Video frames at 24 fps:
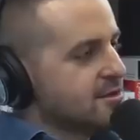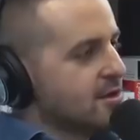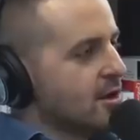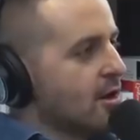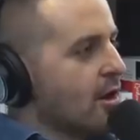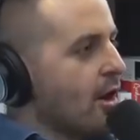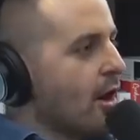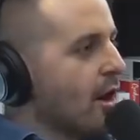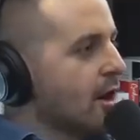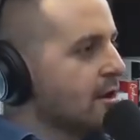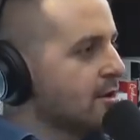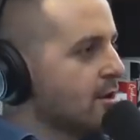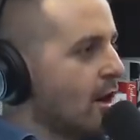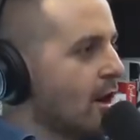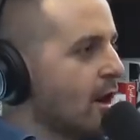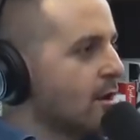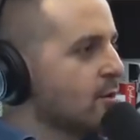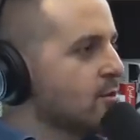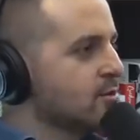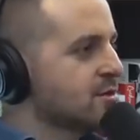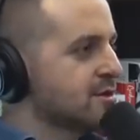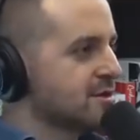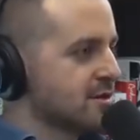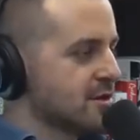Do you know? I
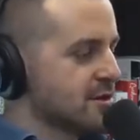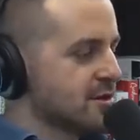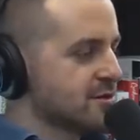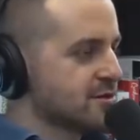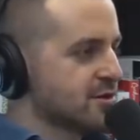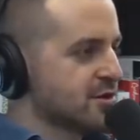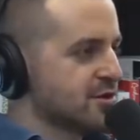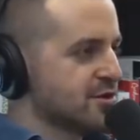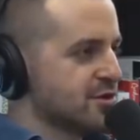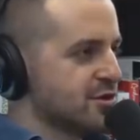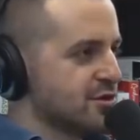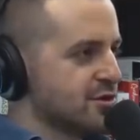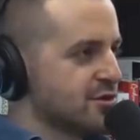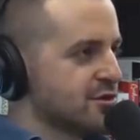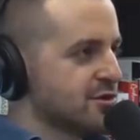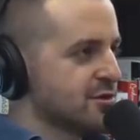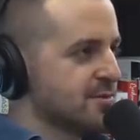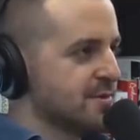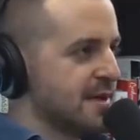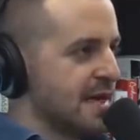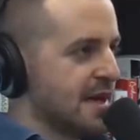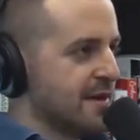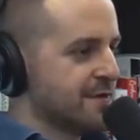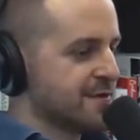will search on
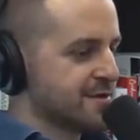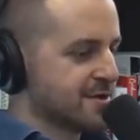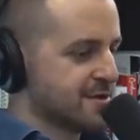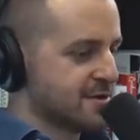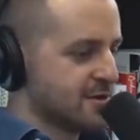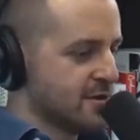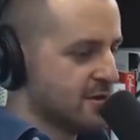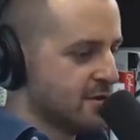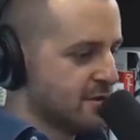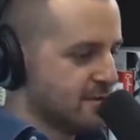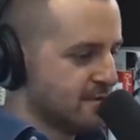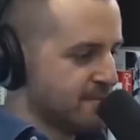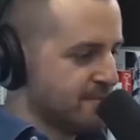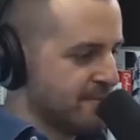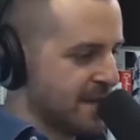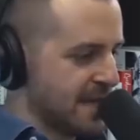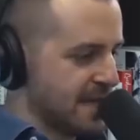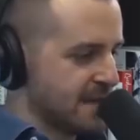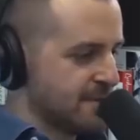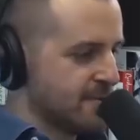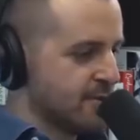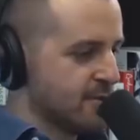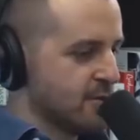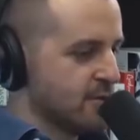YouTube now for certain
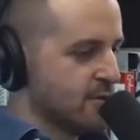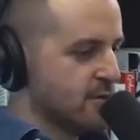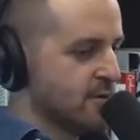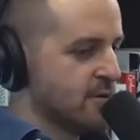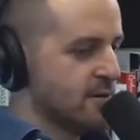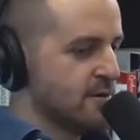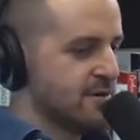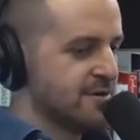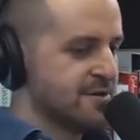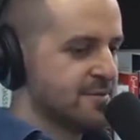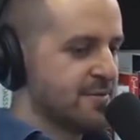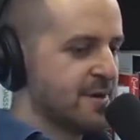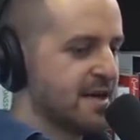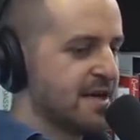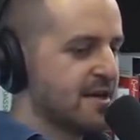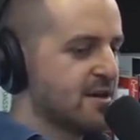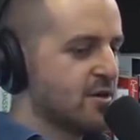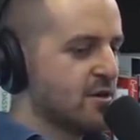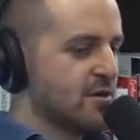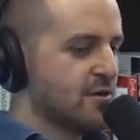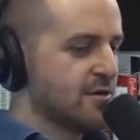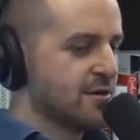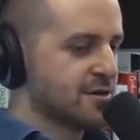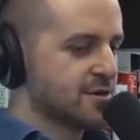people depending
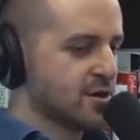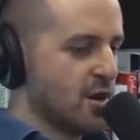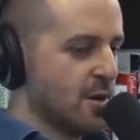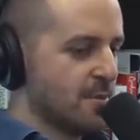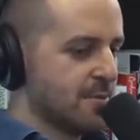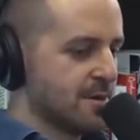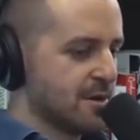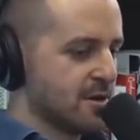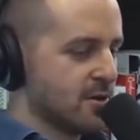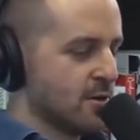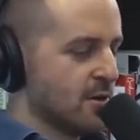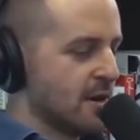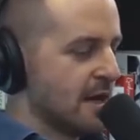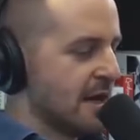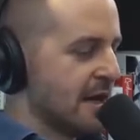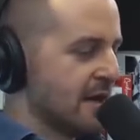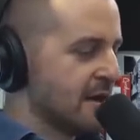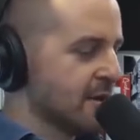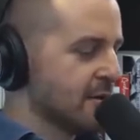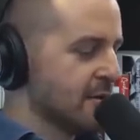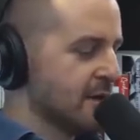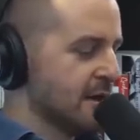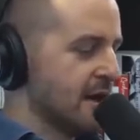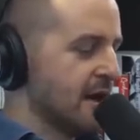on the topic or
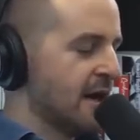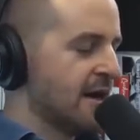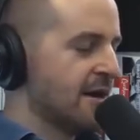area,